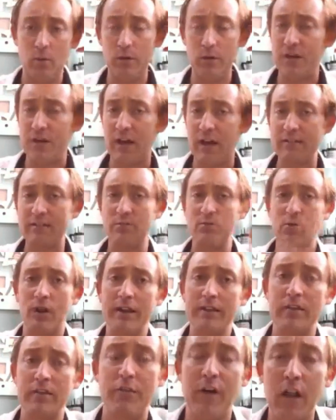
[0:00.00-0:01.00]
You know, we've got some
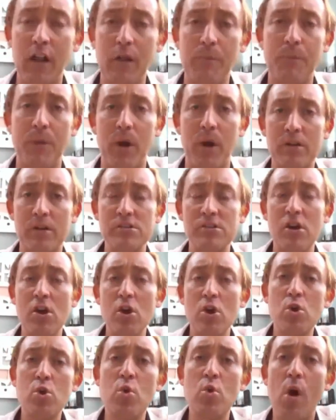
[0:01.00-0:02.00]
great developers
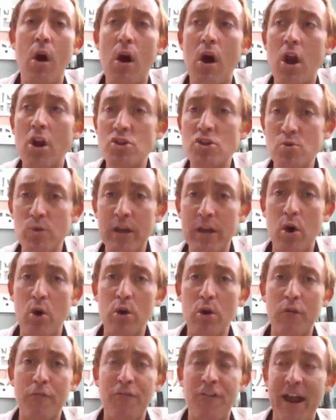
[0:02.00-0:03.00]
who are doing
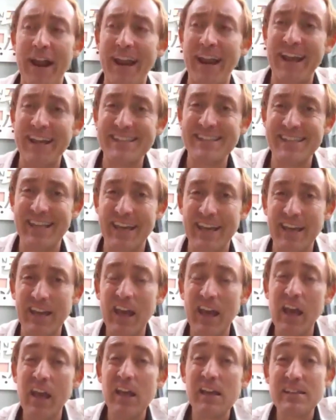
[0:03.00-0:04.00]
owner financing,
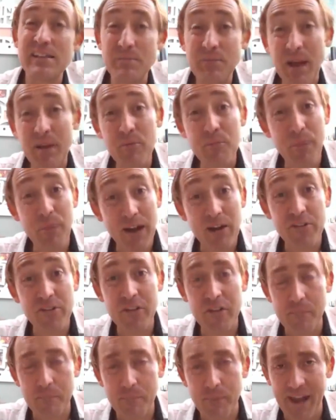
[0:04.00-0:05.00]
sometimes better
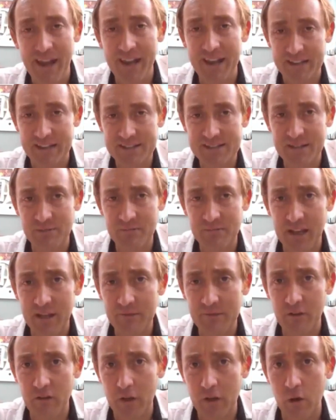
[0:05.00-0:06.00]
than the banks,
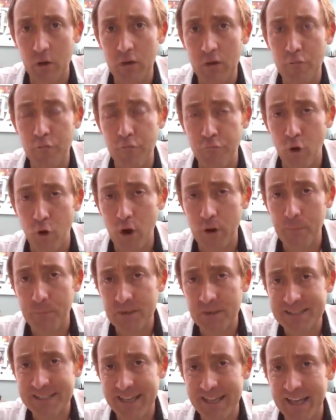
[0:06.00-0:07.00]
sometimes as low as
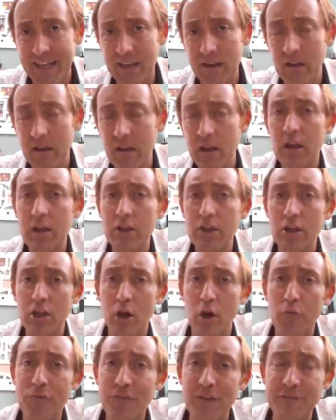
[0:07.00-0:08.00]
4%, you
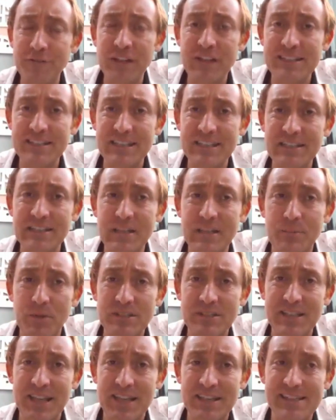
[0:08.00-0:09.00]
know, 50 to
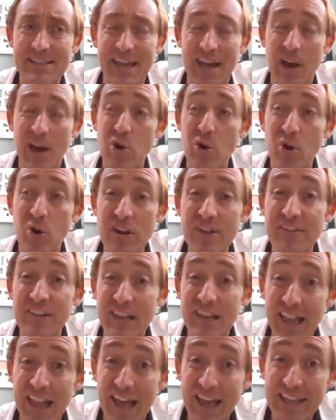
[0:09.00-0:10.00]
60% down or
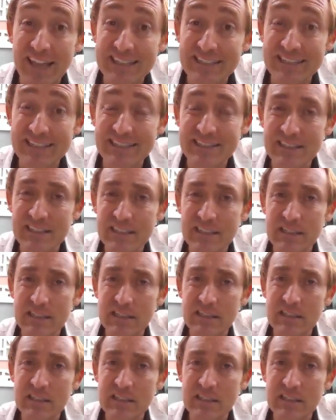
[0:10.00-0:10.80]
even less,